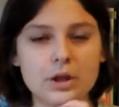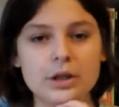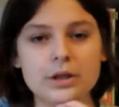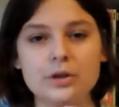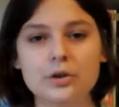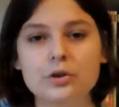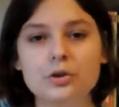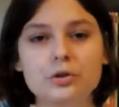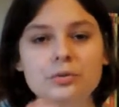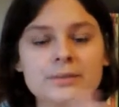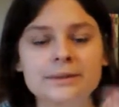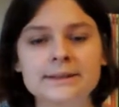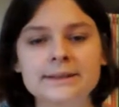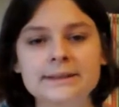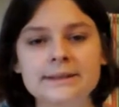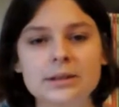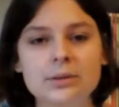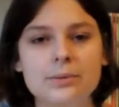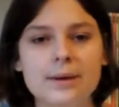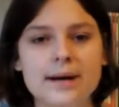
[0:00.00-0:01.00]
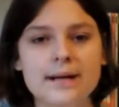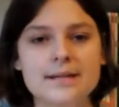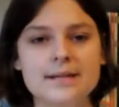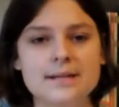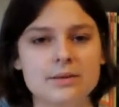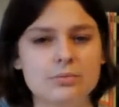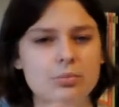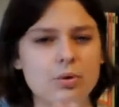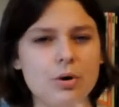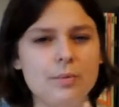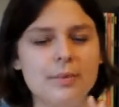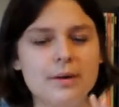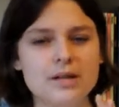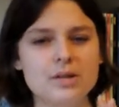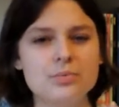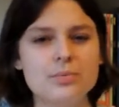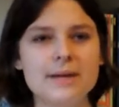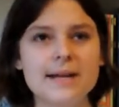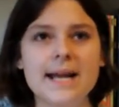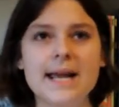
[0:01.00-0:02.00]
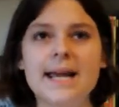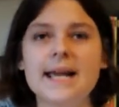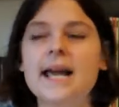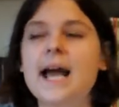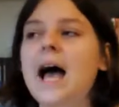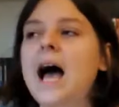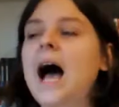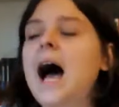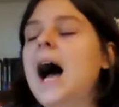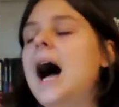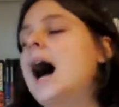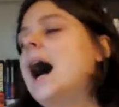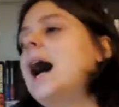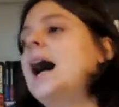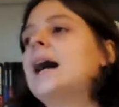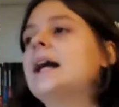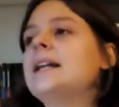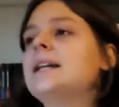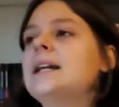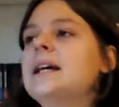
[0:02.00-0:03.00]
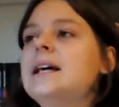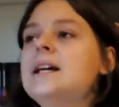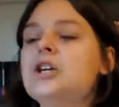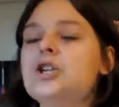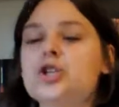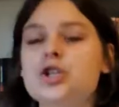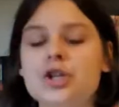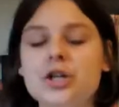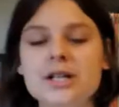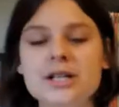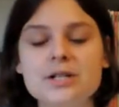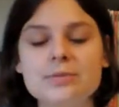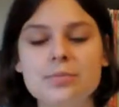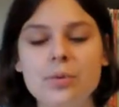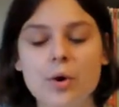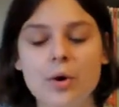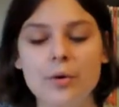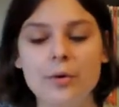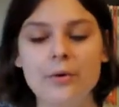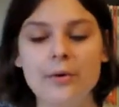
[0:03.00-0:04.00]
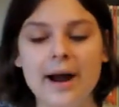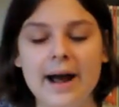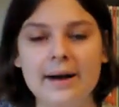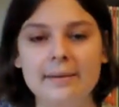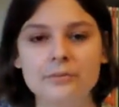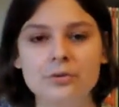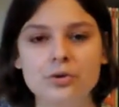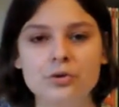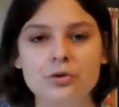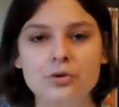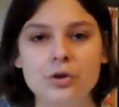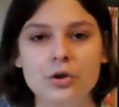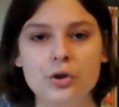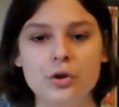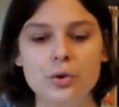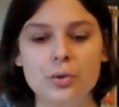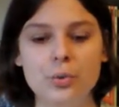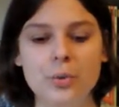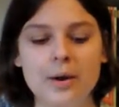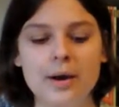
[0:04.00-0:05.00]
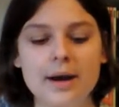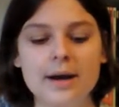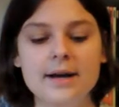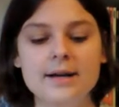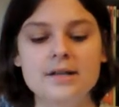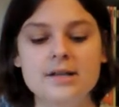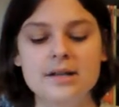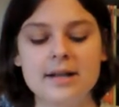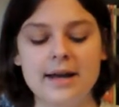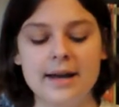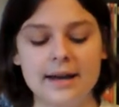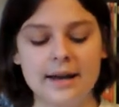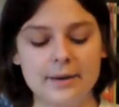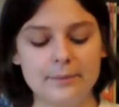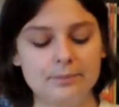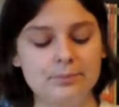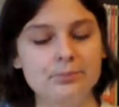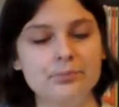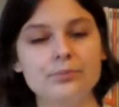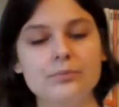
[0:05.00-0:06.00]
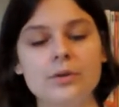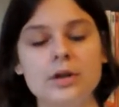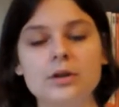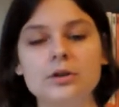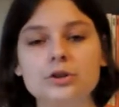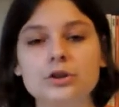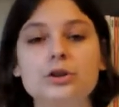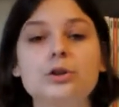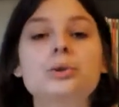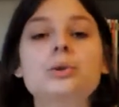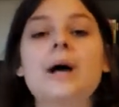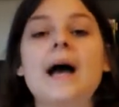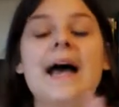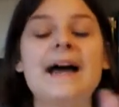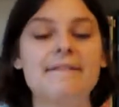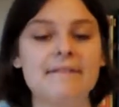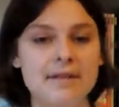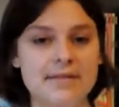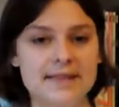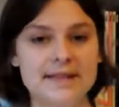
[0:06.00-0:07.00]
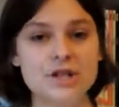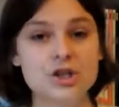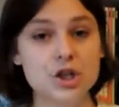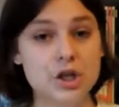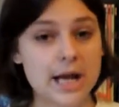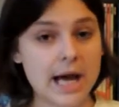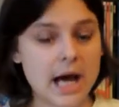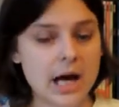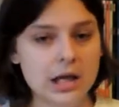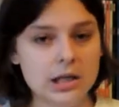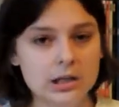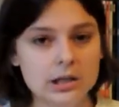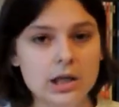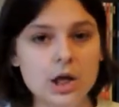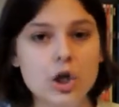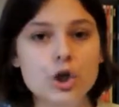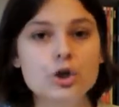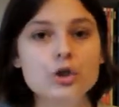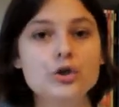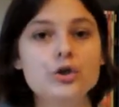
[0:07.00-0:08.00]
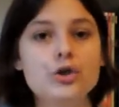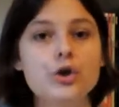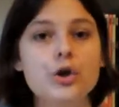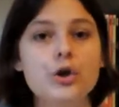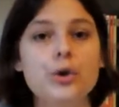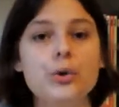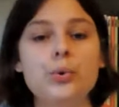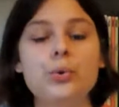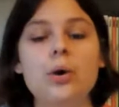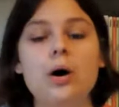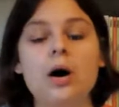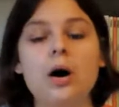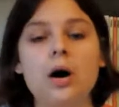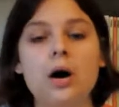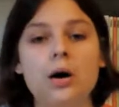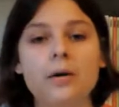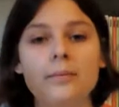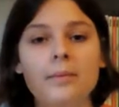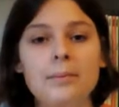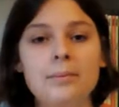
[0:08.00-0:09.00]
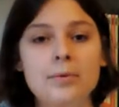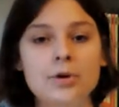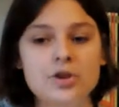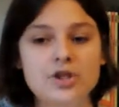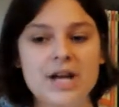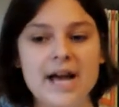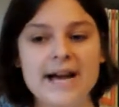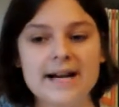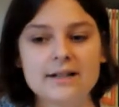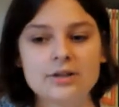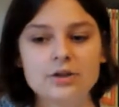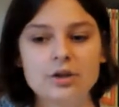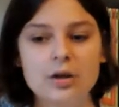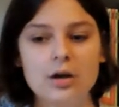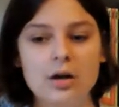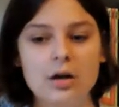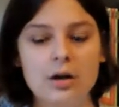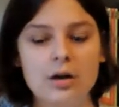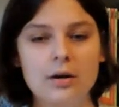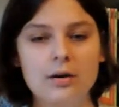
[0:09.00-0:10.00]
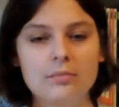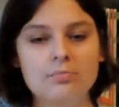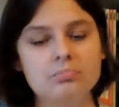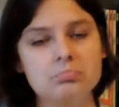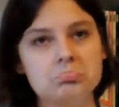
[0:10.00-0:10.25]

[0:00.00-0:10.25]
human in the ways than robots, really. And she is programmed to like do everything she can to protect her